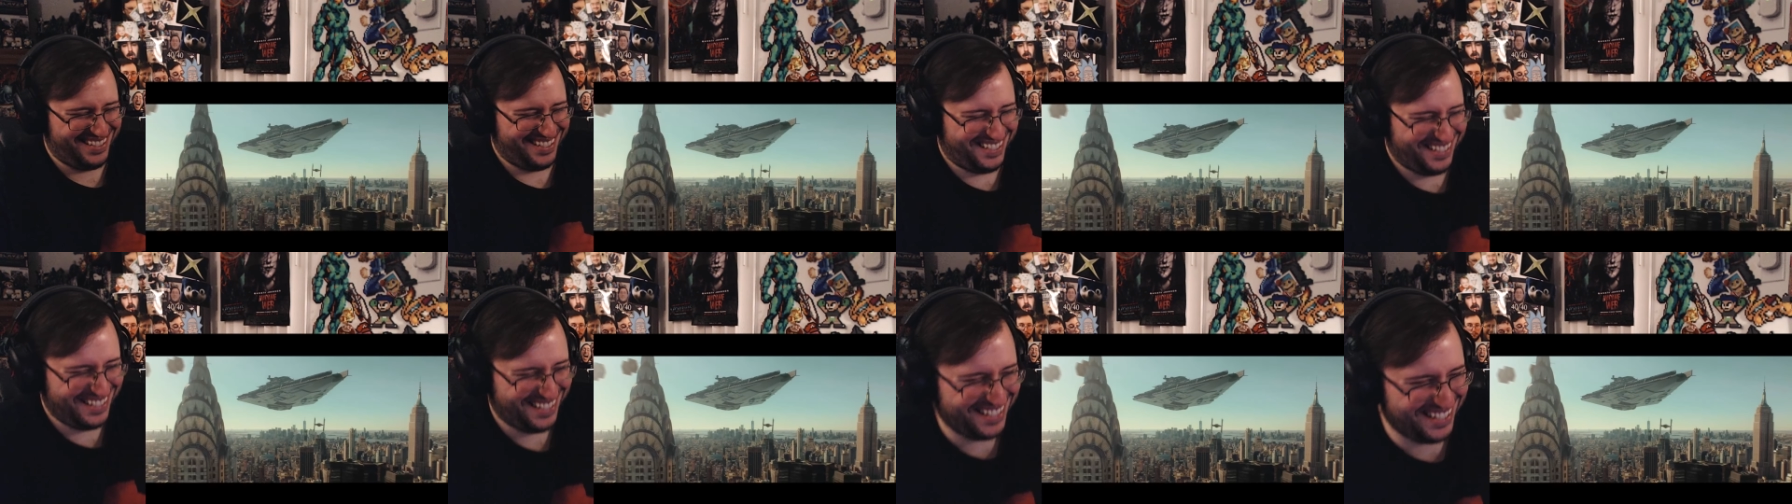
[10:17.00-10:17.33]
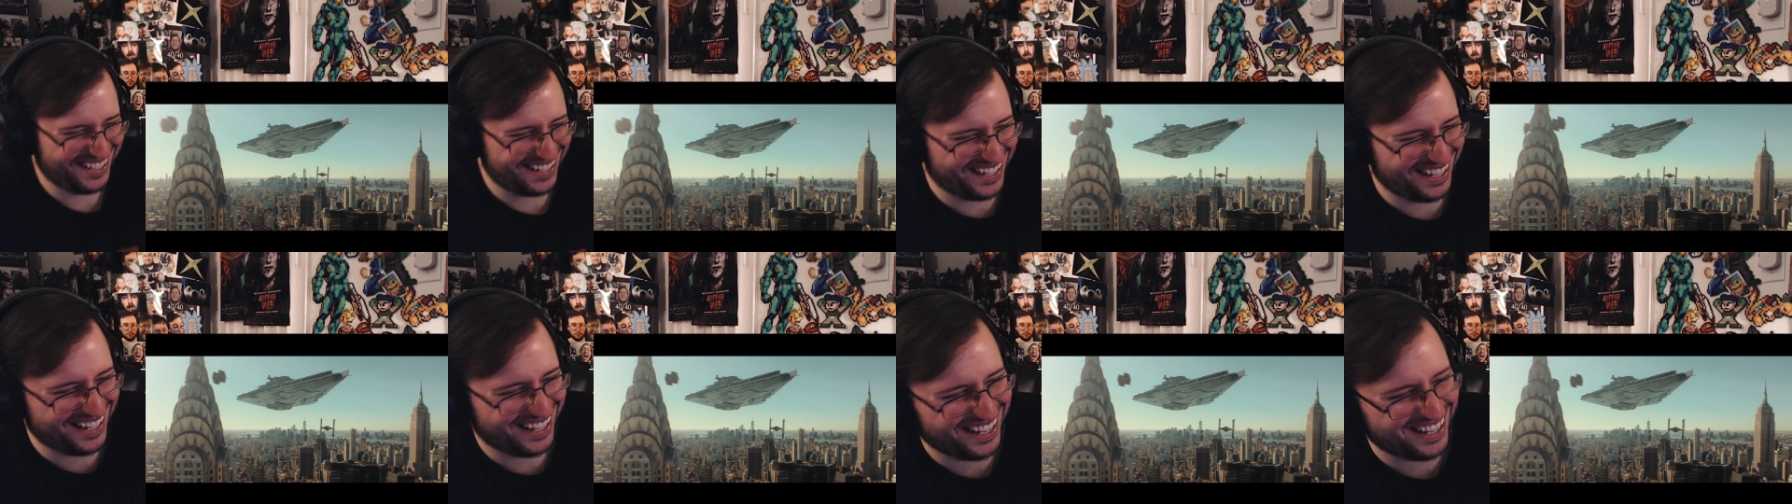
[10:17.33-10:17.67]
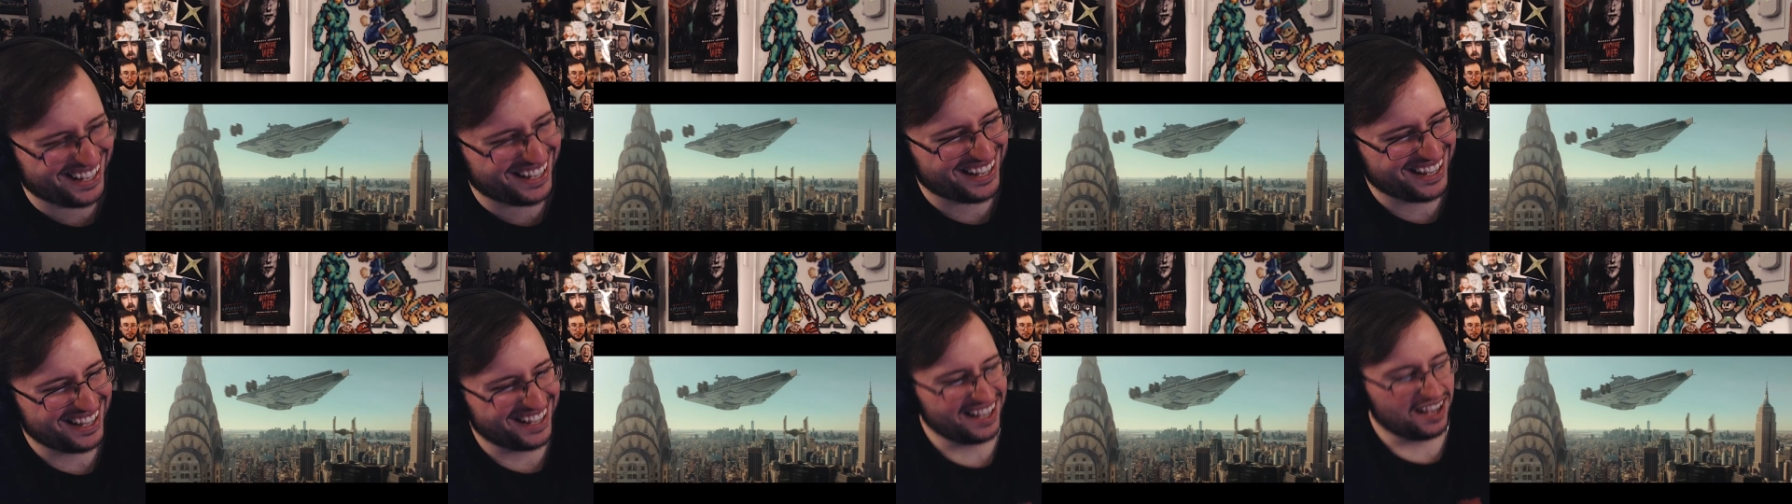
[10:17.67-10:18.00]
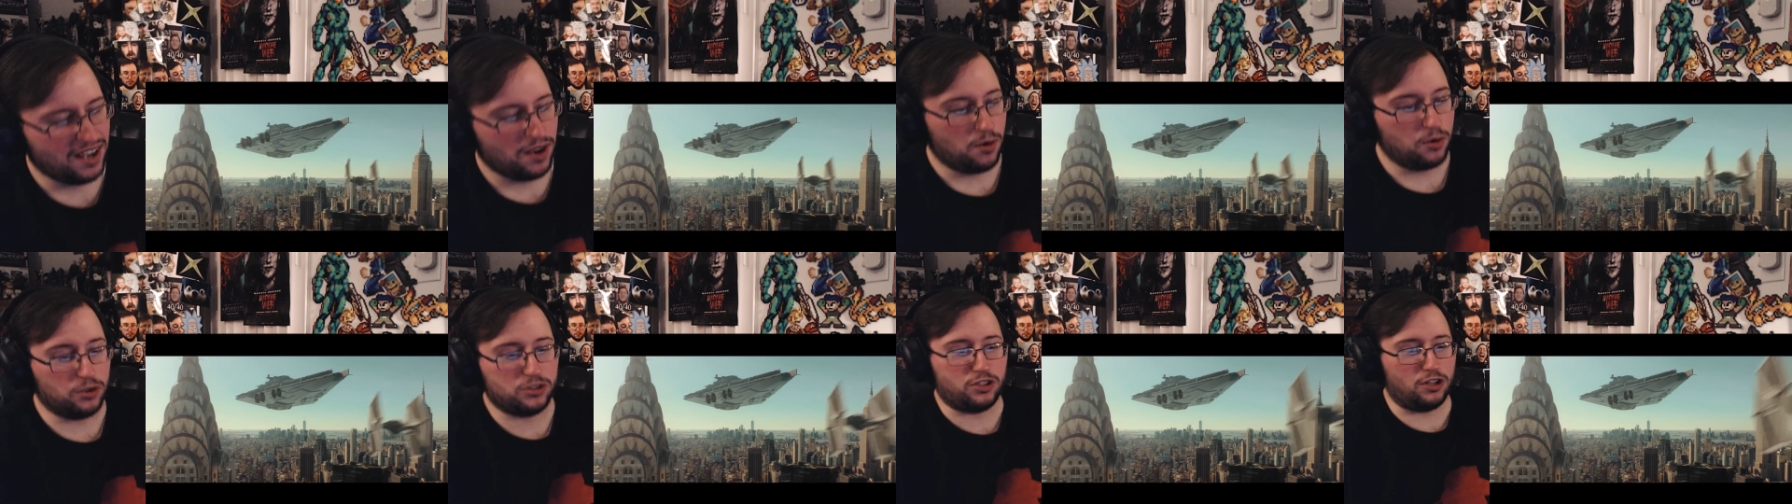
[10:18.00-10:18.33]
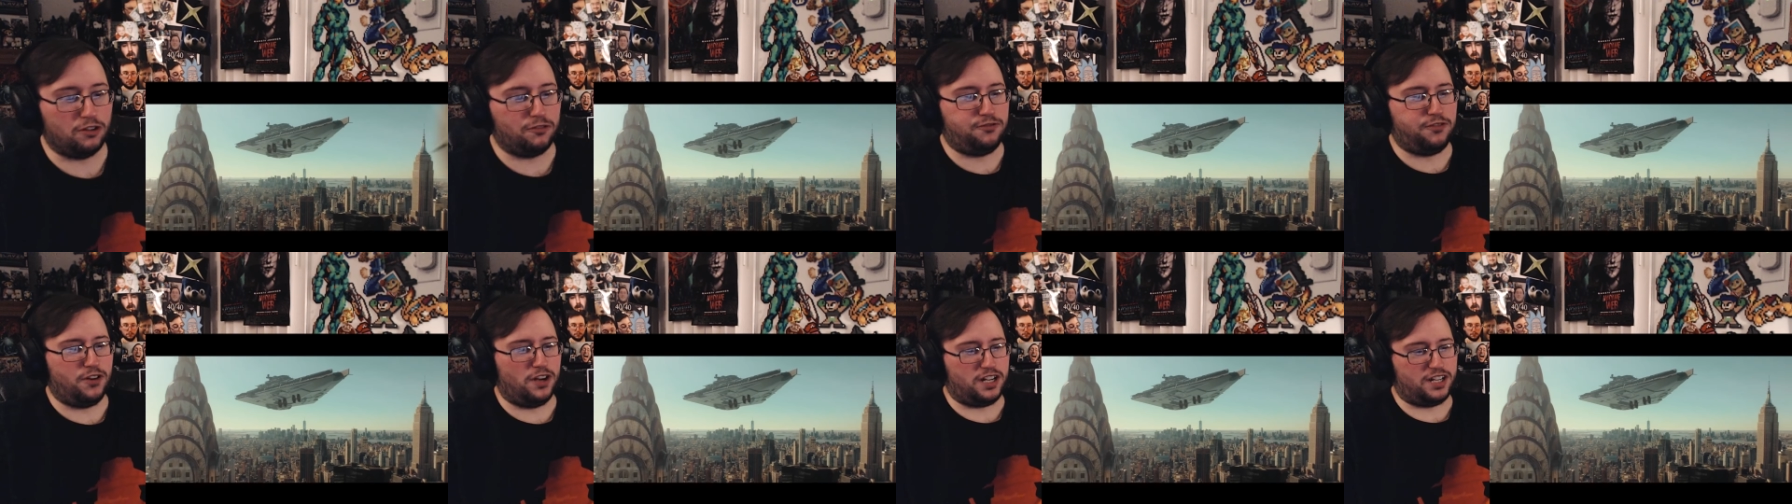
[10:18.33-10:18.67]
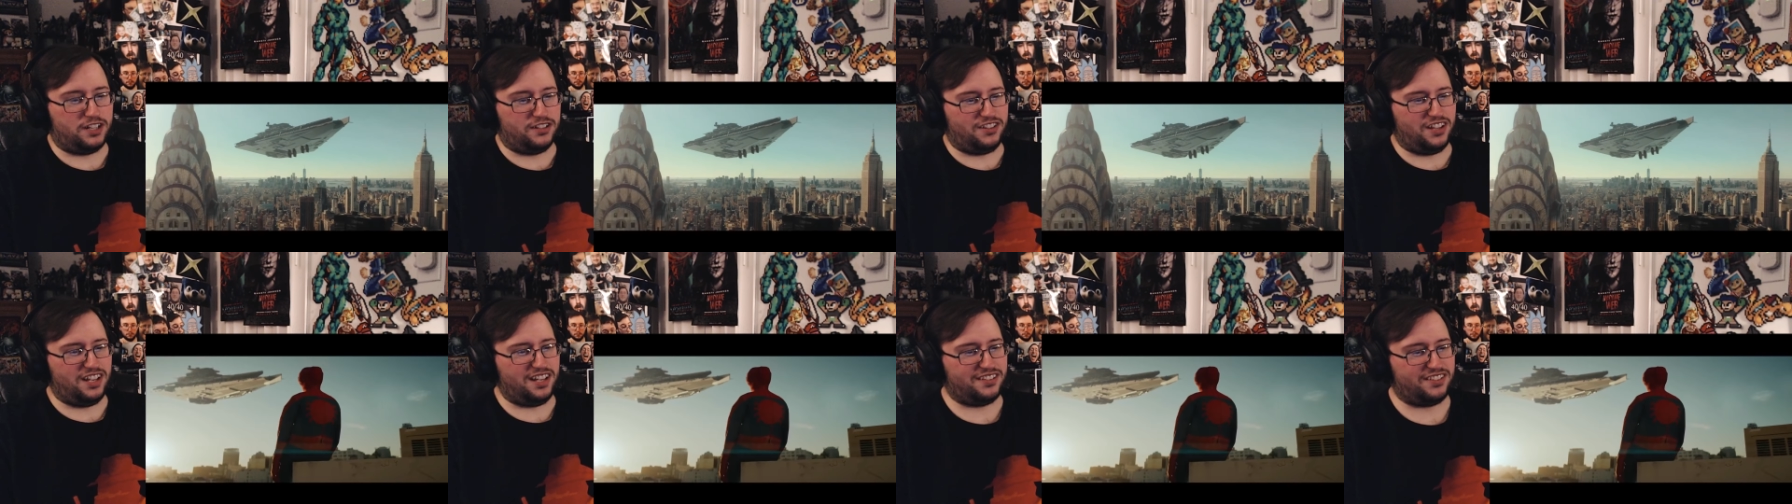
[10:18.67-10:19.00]
city is under what attack. What the fuck
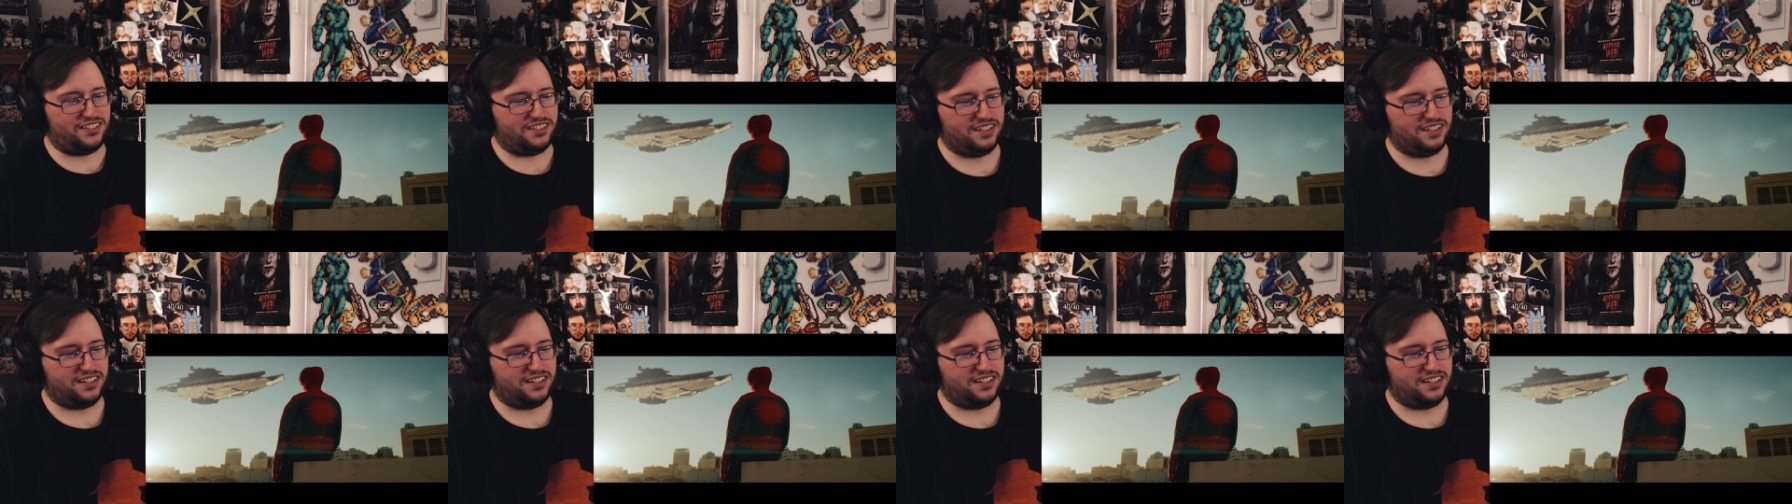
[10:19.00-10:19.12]
is this?